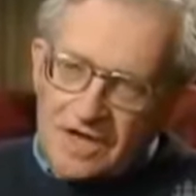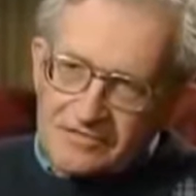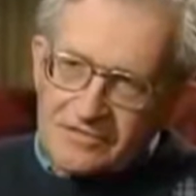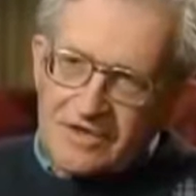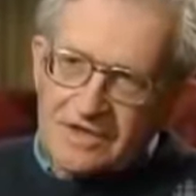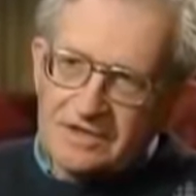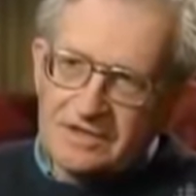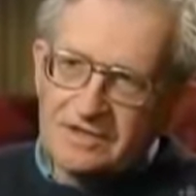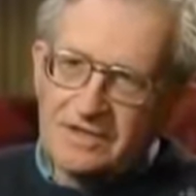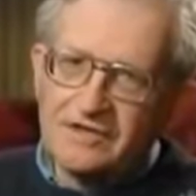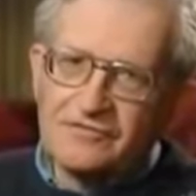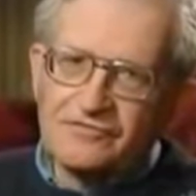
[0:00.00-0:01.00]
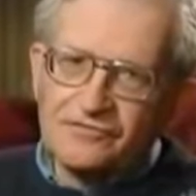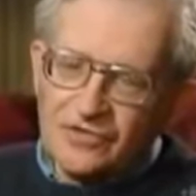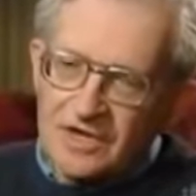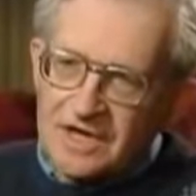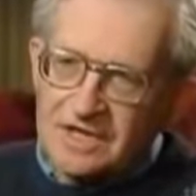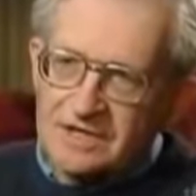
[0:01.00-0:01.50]
Try to find a
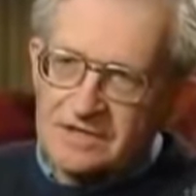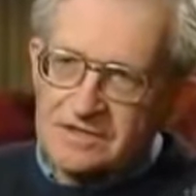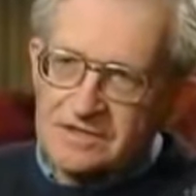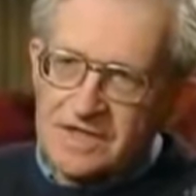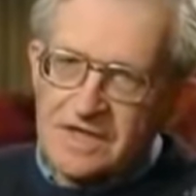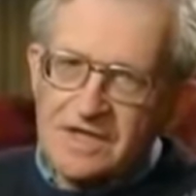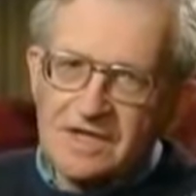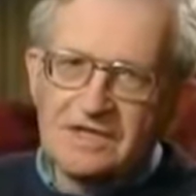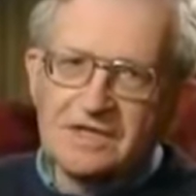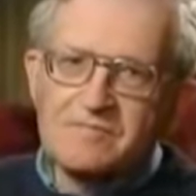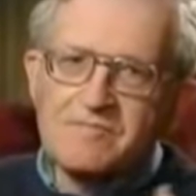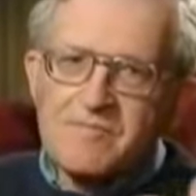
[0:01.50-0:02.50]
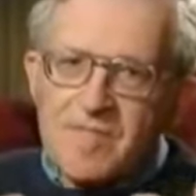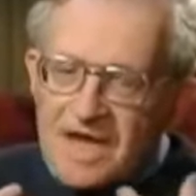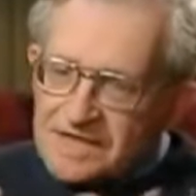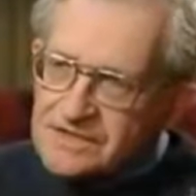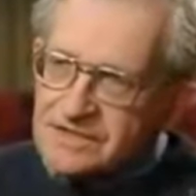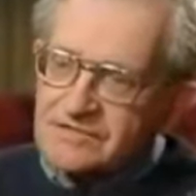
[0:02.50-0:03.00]
phrase in the
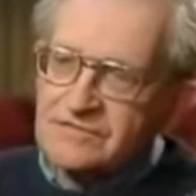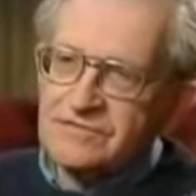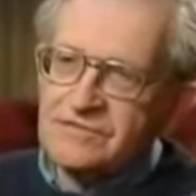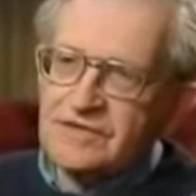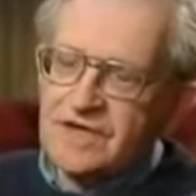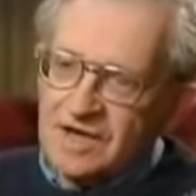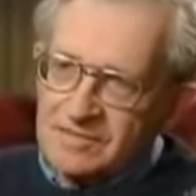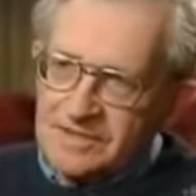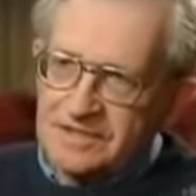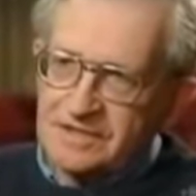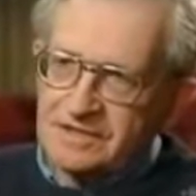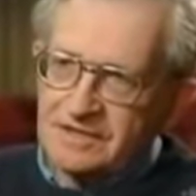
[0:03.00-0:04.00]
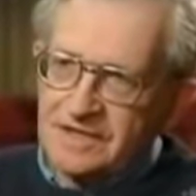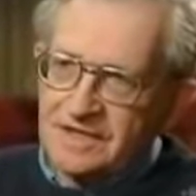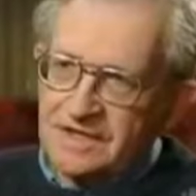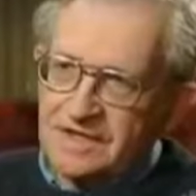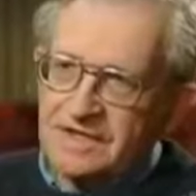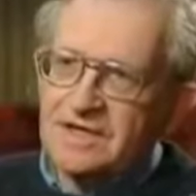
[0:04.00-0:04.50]
massive
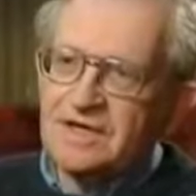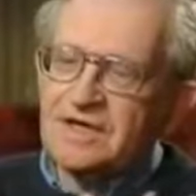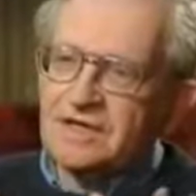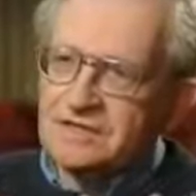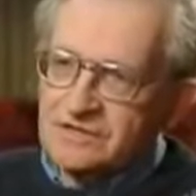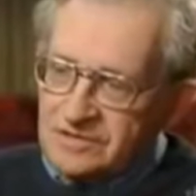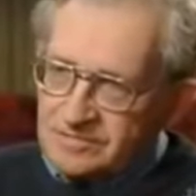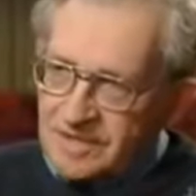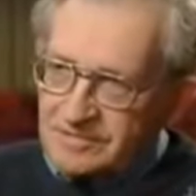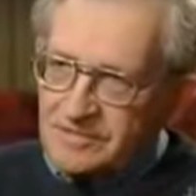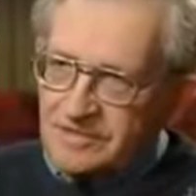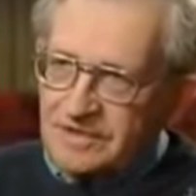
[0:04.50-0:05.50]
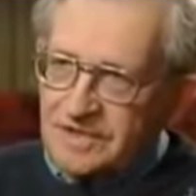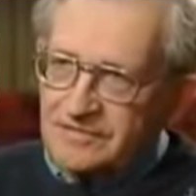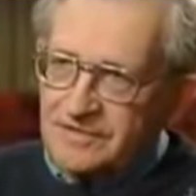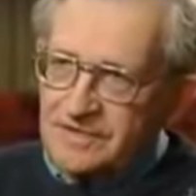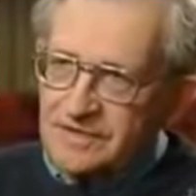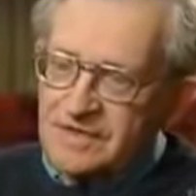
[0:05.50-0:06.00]
commentary on September
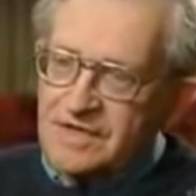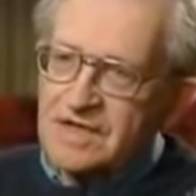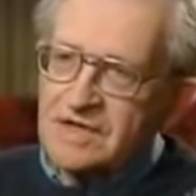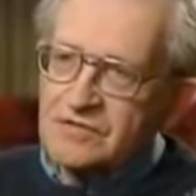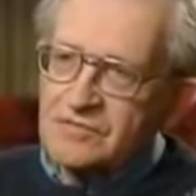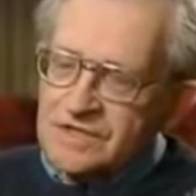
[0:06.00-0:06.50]
11th,